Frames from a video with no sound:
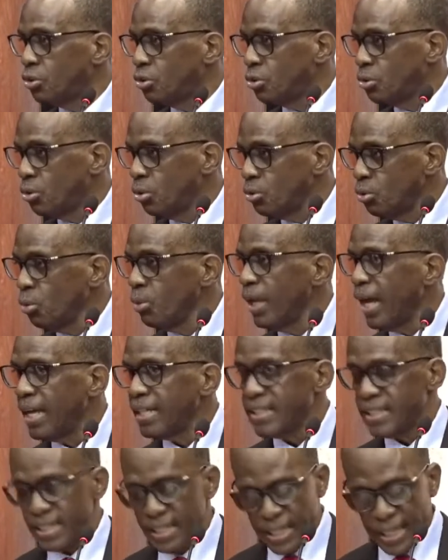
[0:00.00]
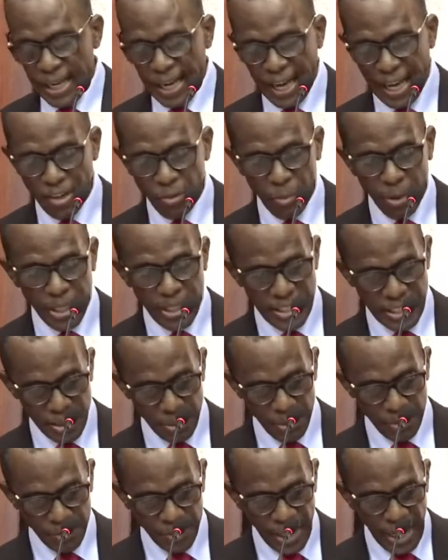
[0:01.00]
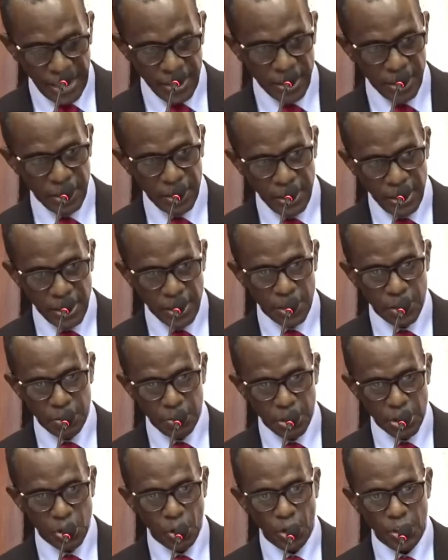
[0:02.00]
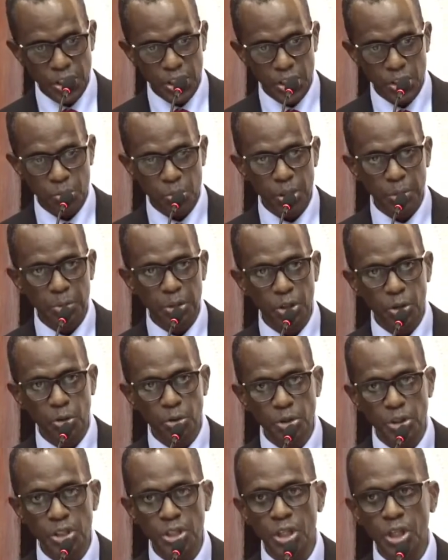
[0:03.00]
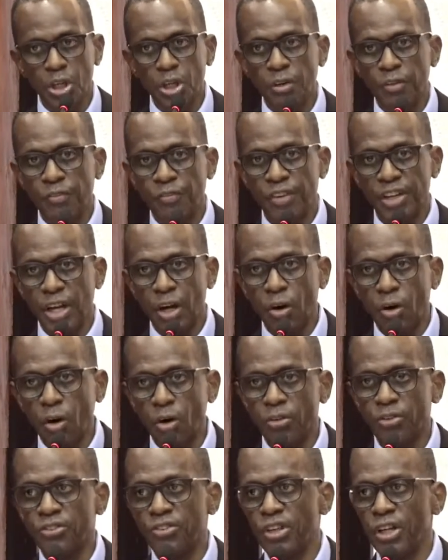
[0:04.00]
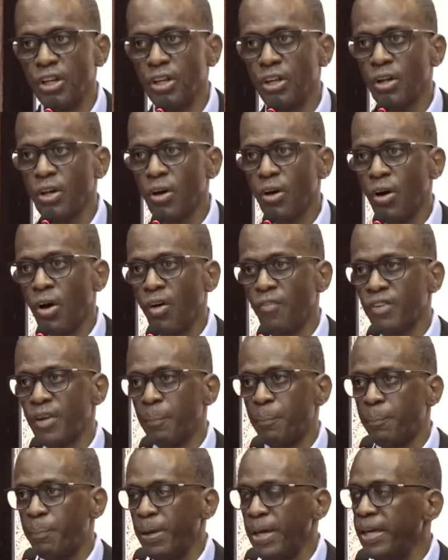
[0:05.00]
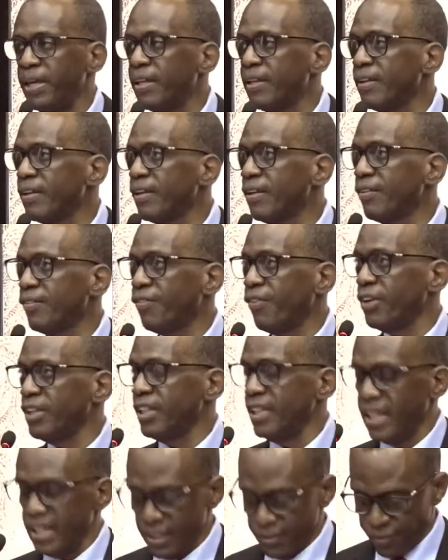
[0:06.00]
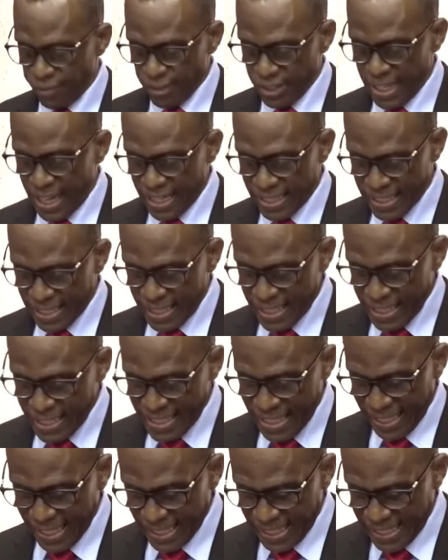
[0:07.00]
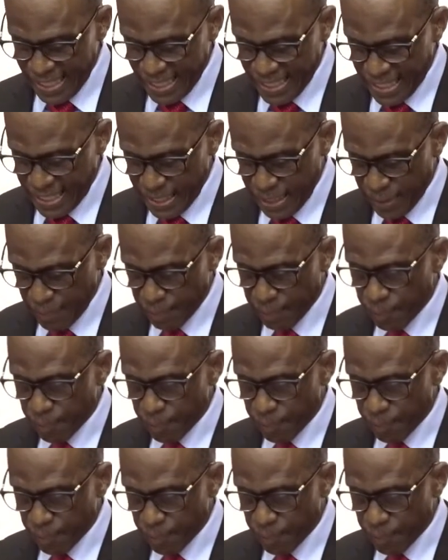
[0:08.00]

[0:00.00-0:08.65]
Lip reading: to do that, and whether some of these resources will be used for the costing of the paying for that second testing,